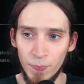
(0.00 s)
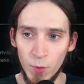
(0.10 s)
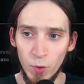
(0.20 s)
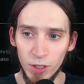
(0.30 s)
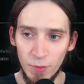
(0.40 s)

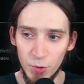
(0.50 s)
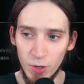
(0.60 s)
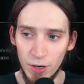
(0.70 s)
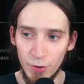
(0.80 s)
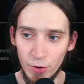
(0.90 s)
Welcome to
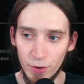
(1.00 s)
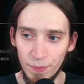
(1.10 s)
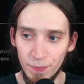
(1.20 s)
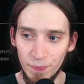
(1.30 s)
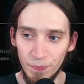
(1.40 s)
Ardour!
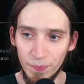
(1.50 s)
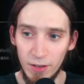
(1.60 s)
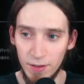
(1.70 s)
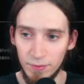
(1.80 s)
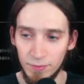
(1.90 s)

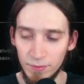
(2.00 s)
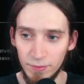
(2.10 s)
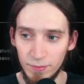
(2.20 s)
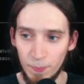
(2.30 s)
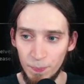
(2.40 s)

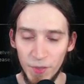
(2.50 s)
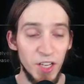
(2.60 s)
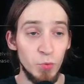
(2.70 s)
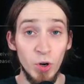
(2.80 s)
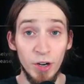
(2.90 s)
Yay!
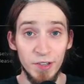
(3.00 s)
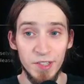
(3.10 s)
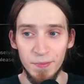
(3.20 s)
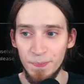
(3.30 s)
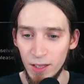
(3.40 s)
It
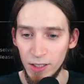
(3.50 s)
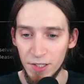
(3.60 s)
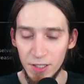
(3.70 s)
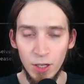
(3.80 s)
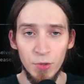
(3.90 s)
works! Let's
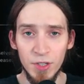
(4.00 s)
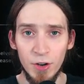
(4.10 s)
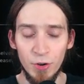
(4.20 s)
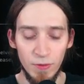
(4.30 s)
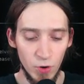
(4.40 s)
close
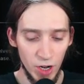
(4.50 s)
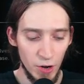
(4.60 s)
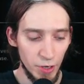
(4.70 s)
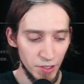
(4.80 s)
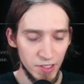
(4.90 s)
Ardour for now
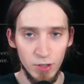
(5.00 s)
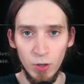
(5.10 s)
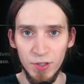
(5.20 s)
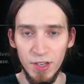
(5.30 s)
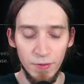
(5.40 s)
and install
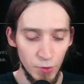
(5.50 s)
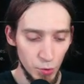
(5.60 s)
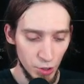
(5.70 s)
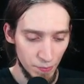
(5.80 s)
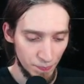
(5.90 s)

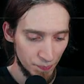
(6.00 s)
Zyn-Fusion.